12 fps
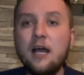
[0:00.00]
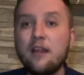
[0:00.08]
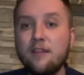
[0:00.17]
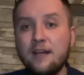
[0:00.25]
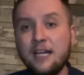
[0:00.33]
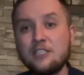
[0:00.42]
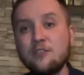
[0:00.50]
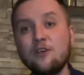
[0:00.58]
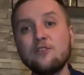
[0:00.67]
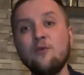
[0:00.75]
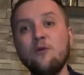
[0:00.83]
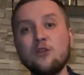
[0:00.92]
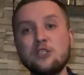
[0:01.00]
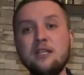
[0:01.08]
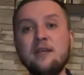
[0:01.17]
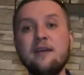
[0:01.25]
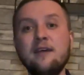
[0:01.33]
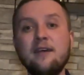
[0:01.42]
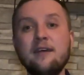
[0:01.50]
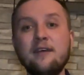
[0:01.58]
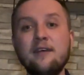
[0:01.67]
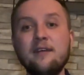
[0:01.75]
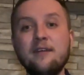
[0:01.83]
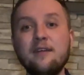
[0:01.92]
Thanks guys for watching.
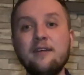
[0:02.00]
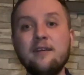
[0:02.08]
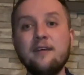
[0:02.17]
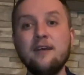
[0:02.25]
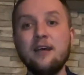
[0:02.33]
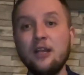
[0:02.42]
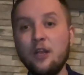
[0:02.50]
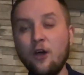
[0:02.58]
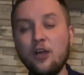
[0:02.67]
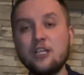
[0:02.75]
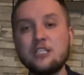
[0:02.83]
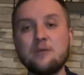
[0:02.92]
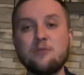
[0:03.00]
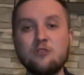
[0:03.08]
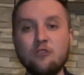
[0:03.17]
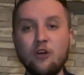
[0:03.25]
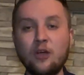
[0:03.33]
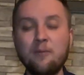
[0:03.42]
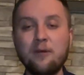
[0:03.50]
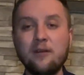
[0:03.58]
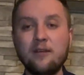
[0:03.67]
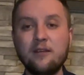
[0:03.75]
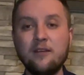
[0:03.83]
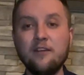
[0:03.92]
Like and subscribe,
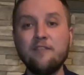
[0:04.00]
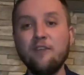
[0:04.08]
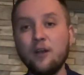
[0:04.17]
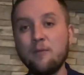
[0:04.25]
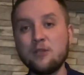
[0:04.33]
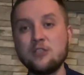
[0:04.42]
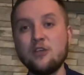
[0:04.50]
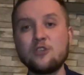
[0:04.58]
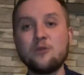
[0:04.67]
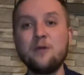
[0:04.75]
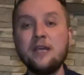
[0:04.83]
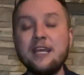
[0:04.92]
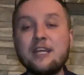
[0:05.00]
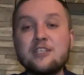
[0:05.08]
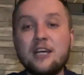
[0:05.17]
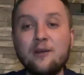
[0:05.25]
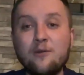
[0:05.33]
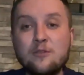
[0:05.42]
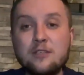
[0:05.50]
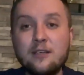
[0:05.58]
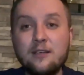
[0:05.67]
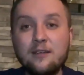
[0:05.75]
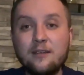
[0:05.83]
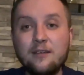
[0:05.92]
follow my social media channels,
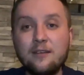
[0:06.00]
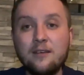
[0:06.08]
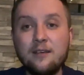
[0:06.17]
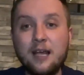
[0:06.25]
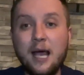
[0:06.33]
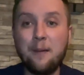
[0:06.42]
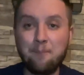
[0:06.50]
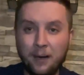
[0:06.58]
and